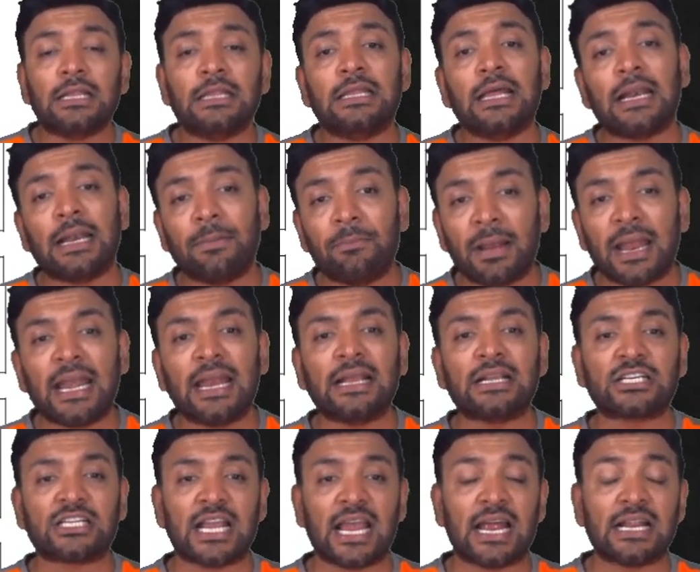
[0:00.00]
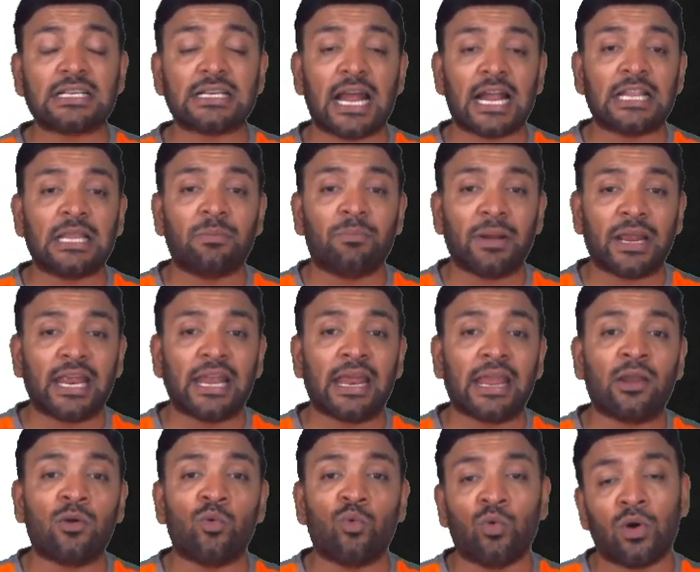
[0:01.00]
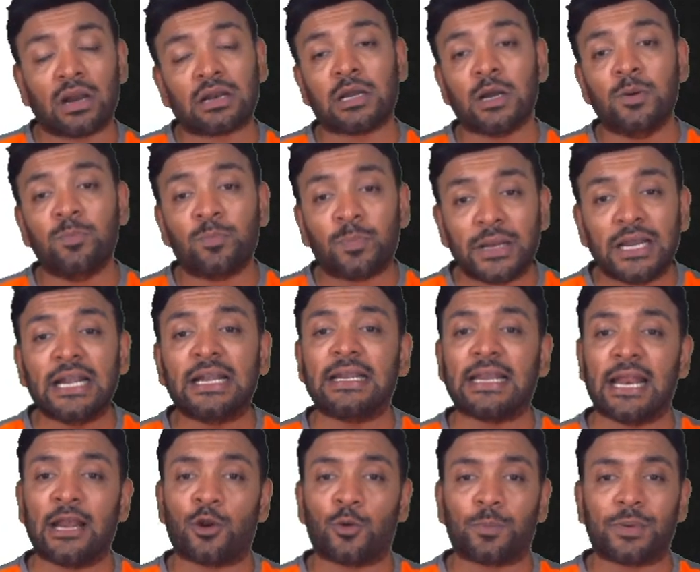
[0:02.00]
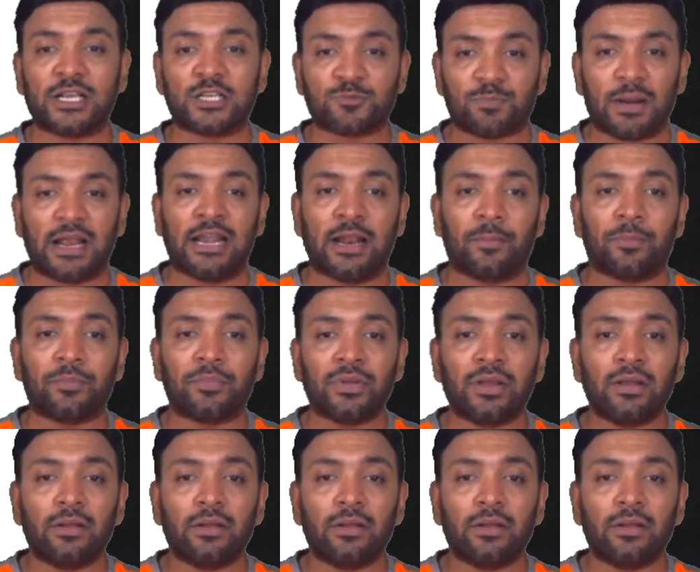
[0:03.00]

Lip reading: The remaining shares at the beginning were complete 10 rupees paid up.